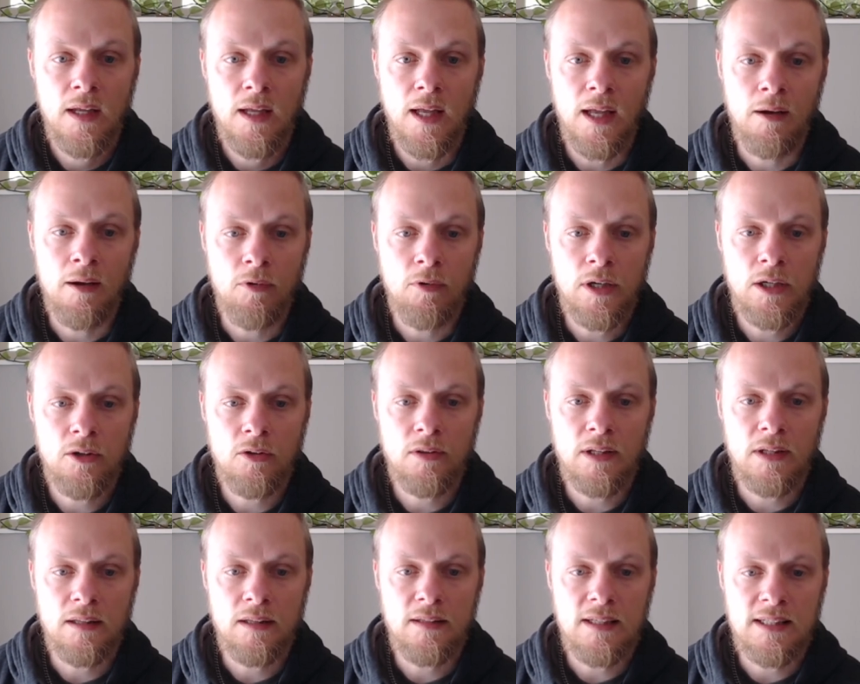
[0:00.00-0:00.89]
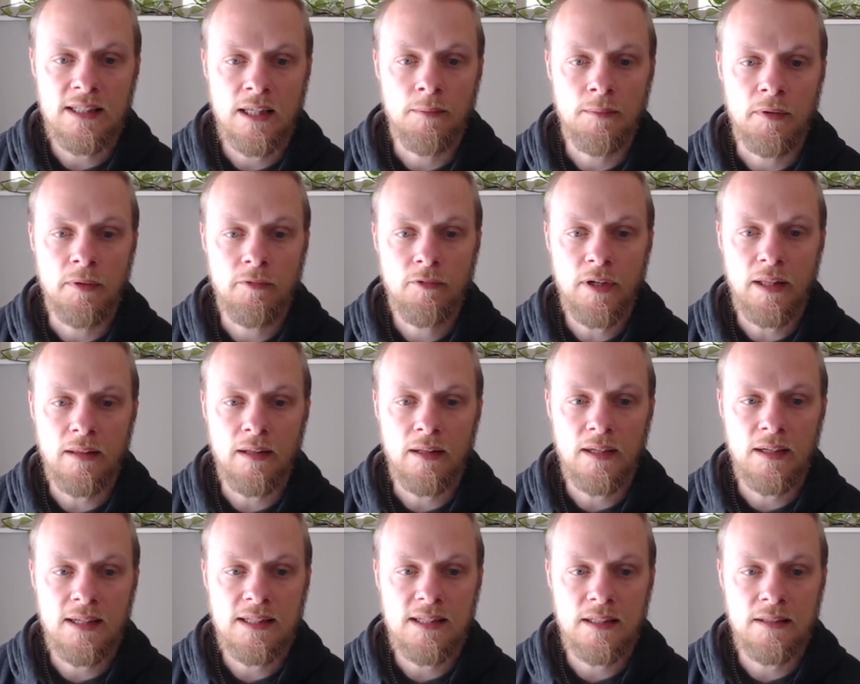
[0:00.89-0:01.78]
And we note that this can be
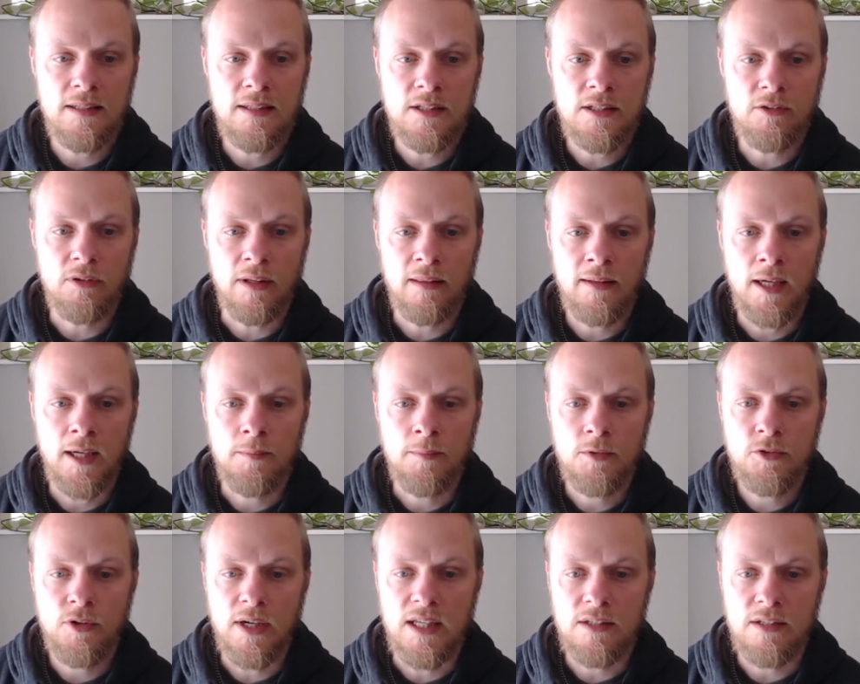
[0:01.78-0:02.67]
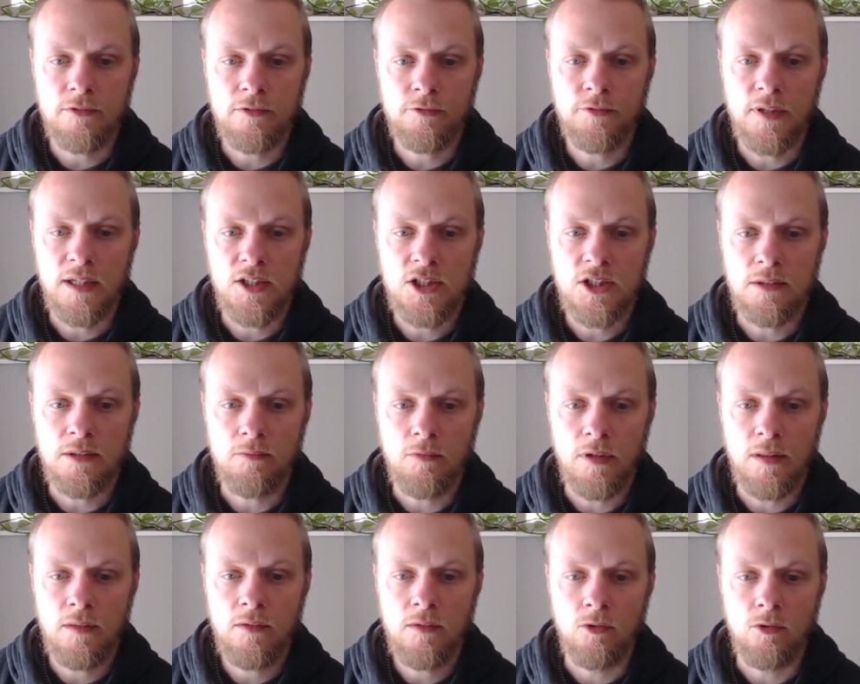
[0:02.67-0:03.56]
written as a discrete time transfer function
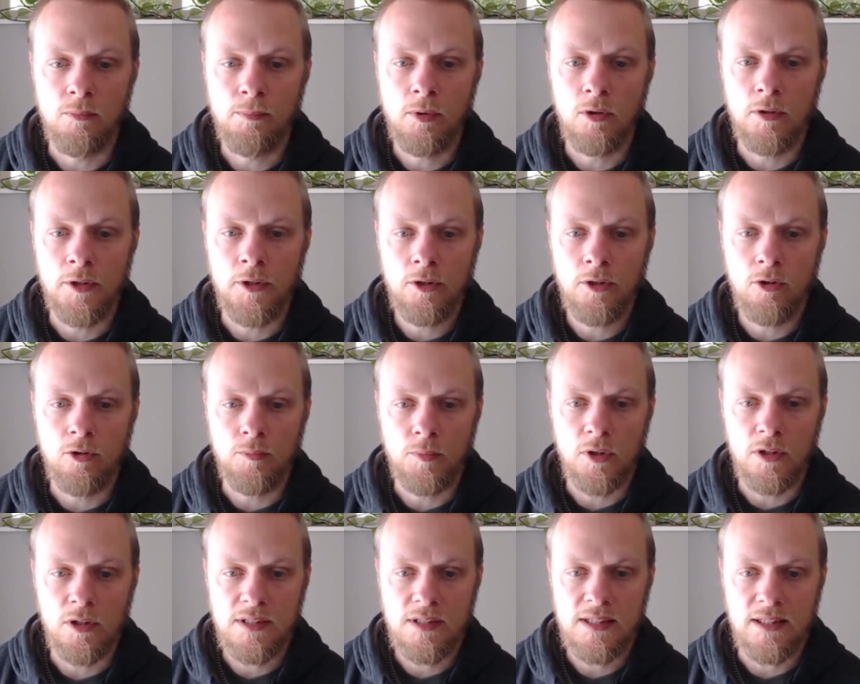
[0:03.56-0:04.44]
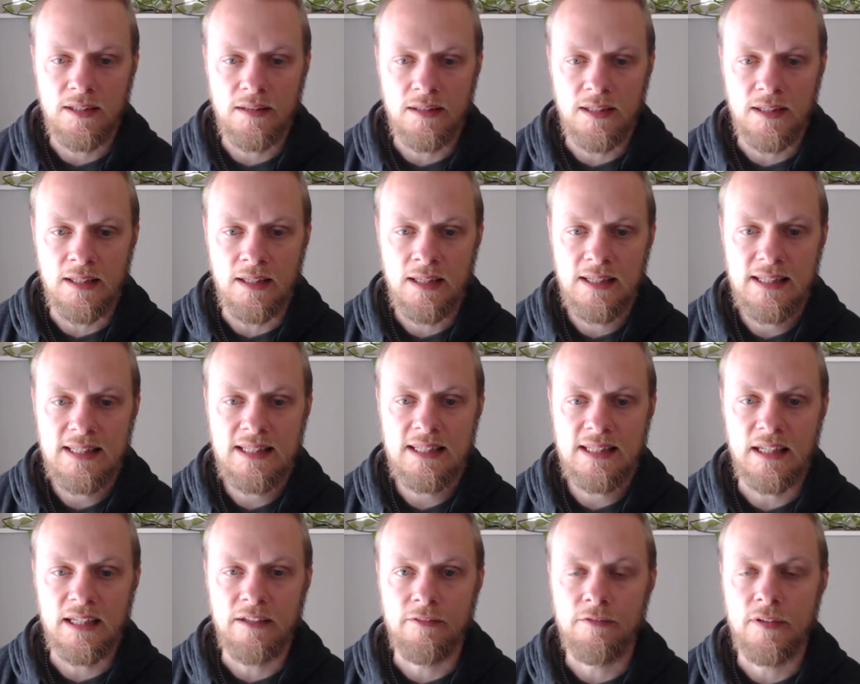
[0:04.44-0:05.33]
with two polynomials in the
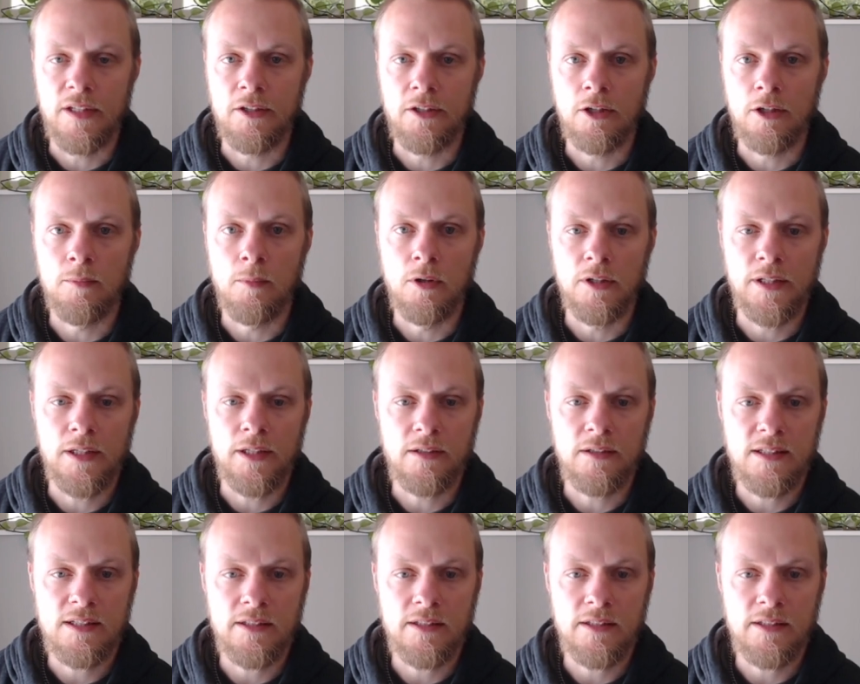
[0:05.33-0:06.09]
z variable here.